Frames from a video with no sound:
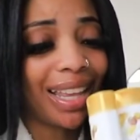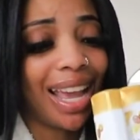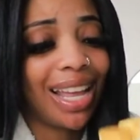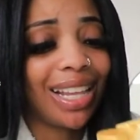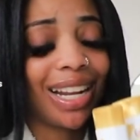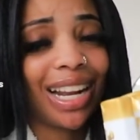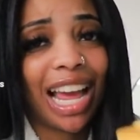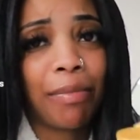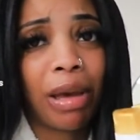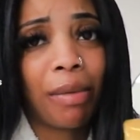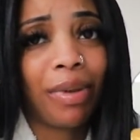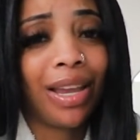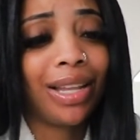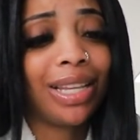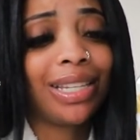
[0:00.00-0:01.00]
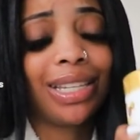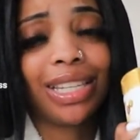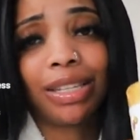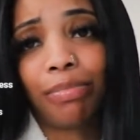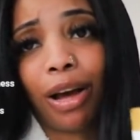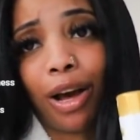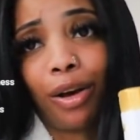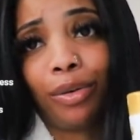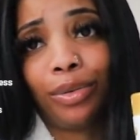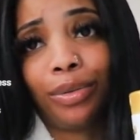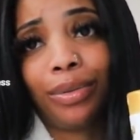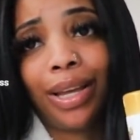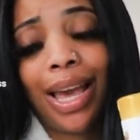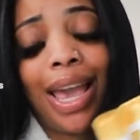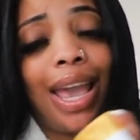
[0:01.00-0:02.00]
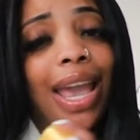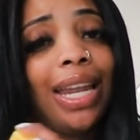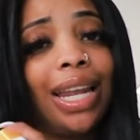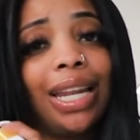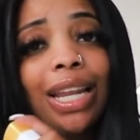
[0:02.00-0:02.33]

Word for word: at the end of the day, baby, this is small. And